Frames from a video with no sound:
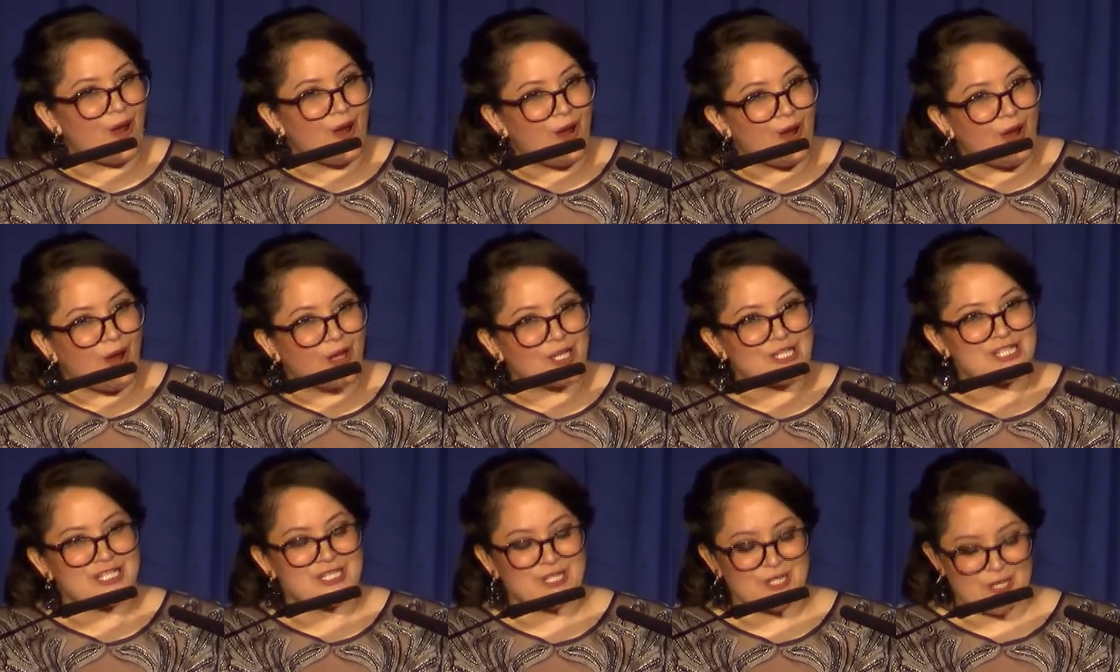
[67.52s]

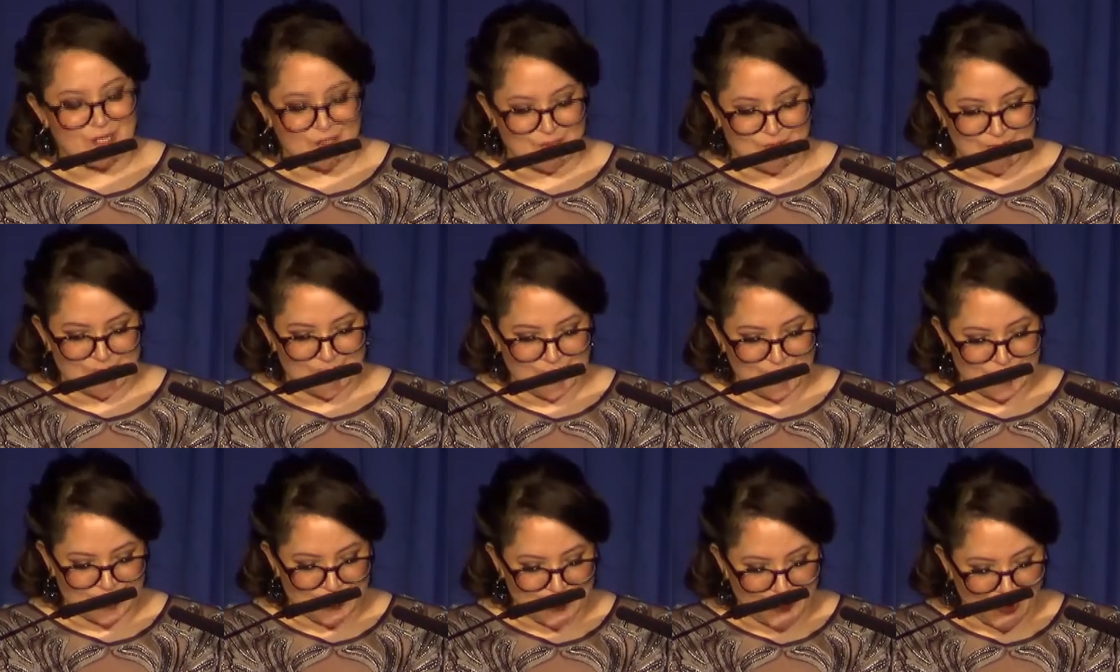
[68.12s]
Also,
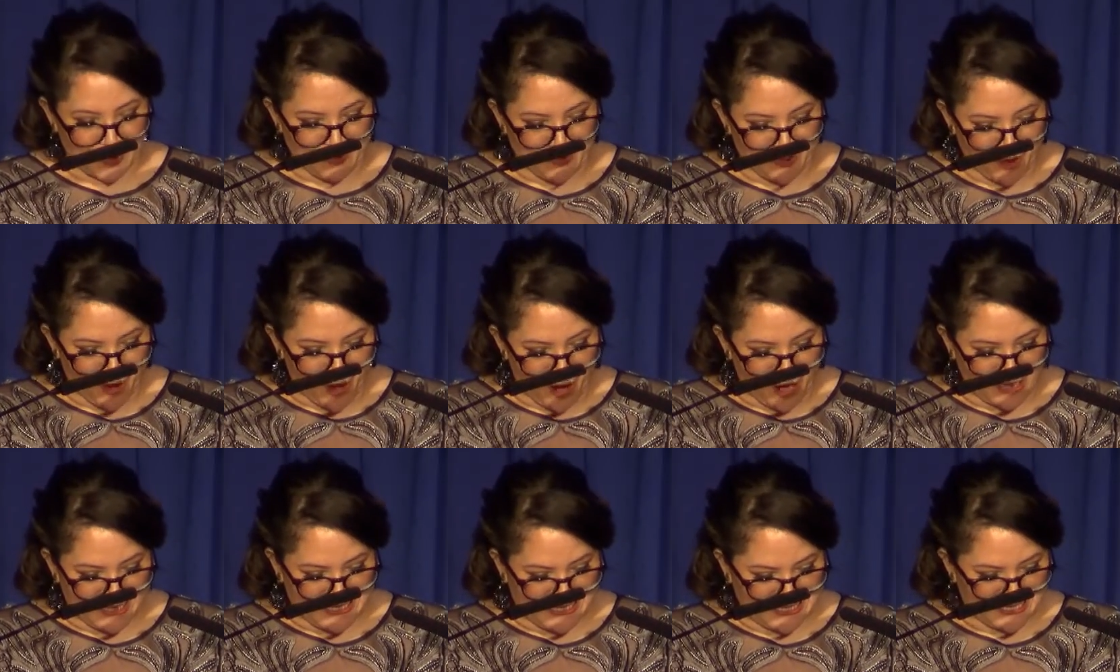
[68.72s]
to our
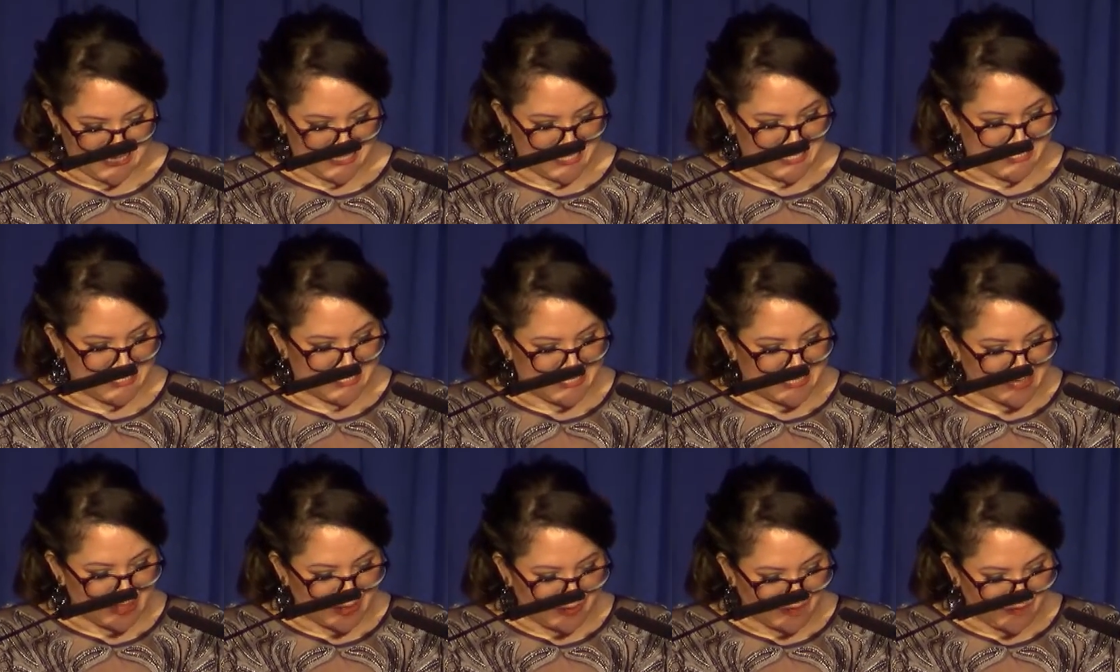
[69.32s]
bronze and
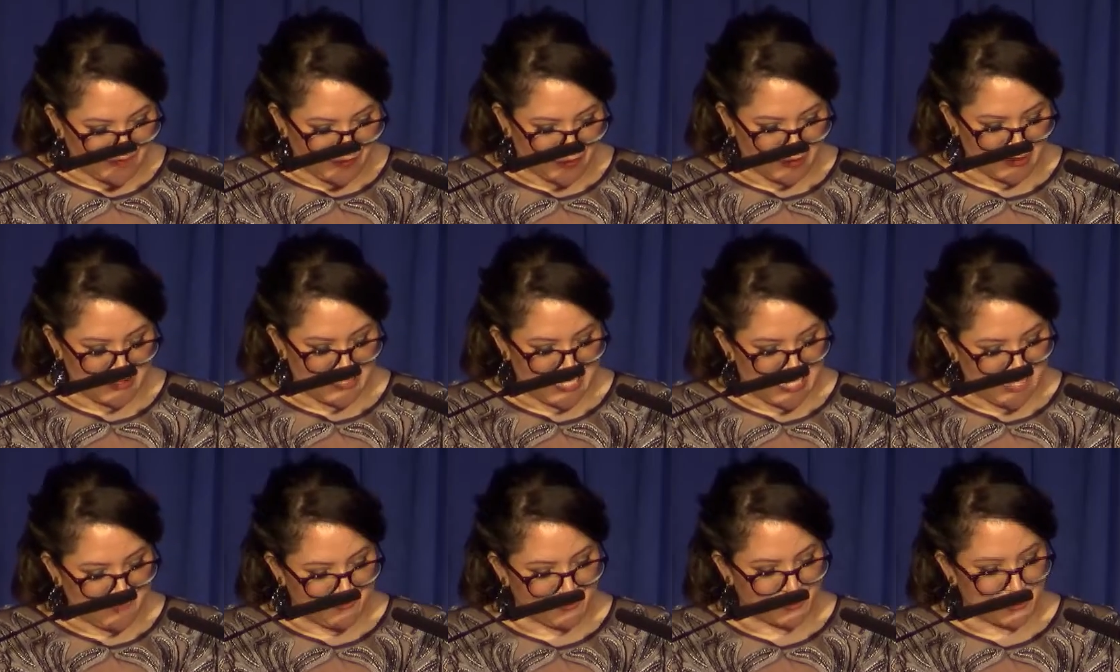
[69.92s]
silver
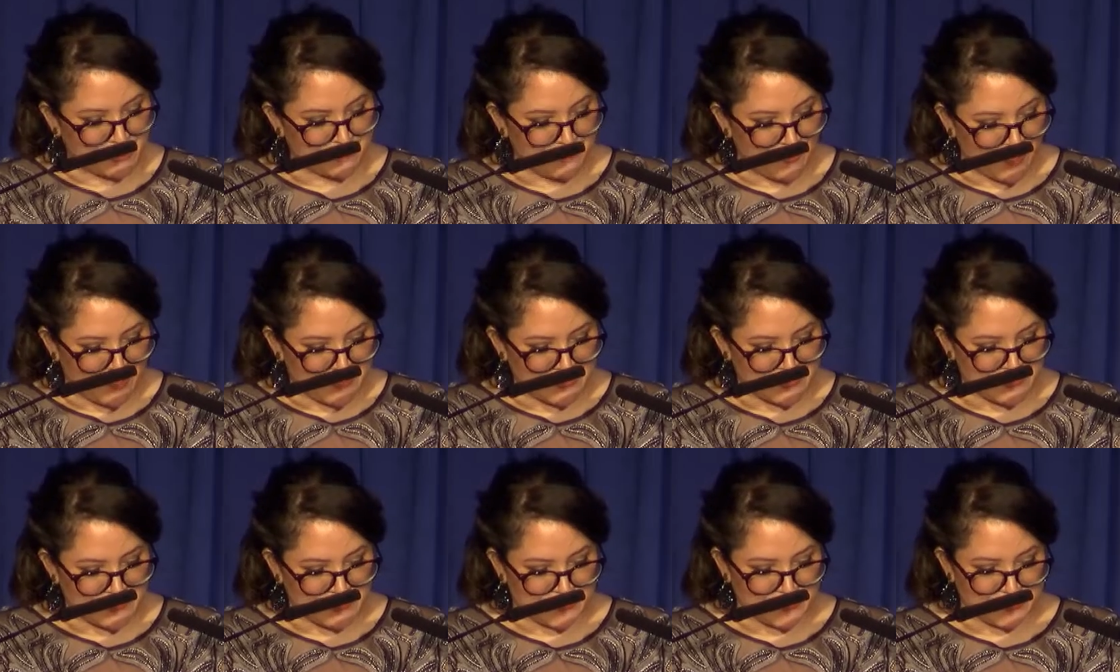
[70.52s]
table
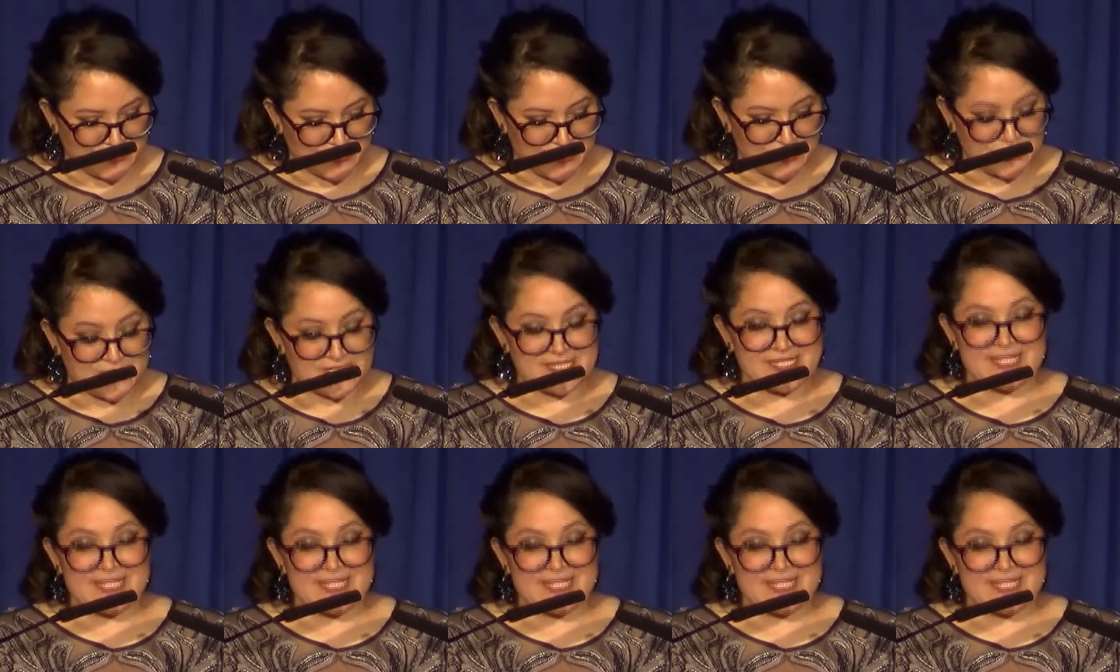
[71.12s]
sponsors,